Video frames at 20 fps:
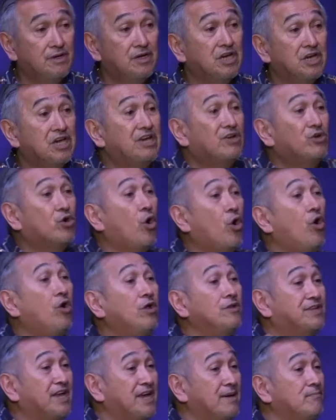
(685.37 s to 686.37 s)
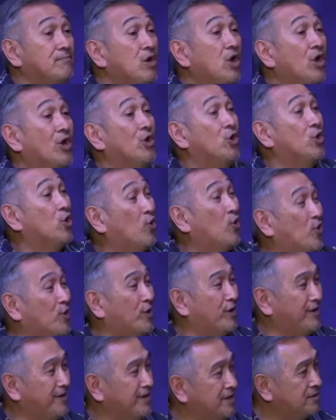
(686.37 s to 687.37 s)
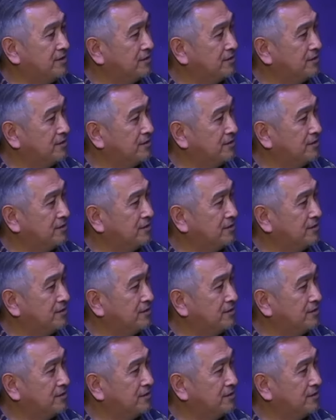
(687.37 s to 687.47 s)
He called him Lord.